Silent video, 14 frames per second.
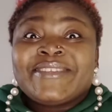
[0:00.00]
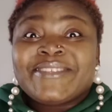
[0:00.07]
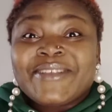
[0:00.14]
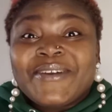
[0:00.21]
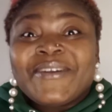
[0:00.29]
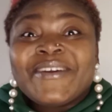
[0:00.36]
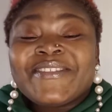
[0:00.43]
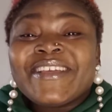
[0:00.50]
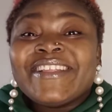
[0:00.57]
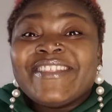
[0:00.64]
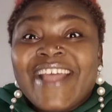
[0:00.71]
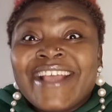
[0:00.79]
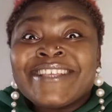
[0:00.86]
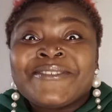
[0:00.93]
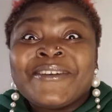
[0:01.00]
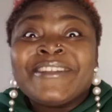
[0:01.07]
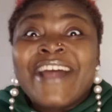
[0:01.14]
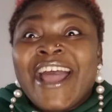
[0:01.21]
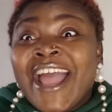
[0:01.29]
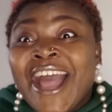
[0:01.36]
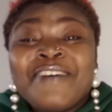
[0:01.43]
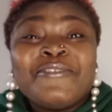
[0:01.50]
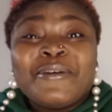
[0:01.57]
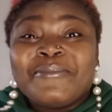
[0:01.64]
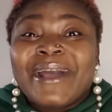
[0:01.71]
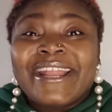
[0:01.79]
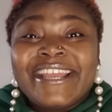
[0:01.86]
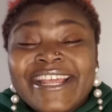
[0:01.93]
So the next one I have
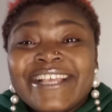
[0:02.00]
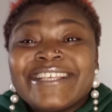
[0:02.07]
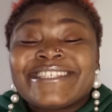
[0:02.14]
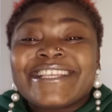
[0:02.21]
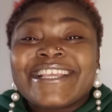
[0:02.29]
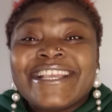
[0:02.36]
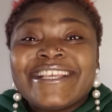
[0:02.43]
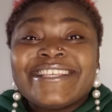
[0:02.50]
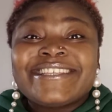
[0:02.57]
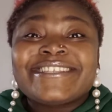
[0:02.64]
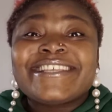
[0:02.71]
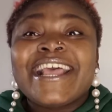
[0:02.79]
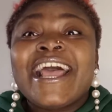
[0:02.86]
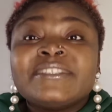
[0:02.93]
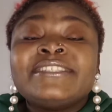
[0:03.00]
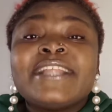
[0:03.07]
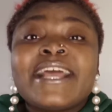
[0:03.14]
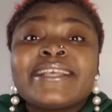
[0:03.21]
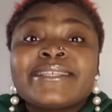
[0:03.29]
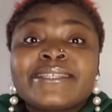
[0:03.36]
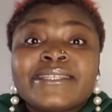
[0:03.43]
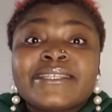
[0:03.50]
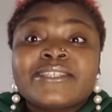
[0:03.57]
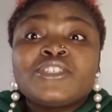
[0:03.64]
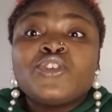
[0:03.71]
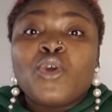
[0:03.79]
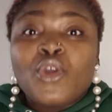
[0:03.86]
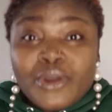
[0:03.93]
on my list is
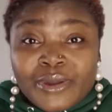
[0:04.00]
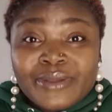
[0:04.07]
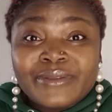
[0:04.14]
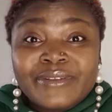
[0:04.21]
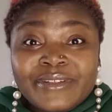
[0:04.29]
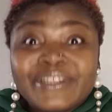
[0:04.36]
Nextdoor.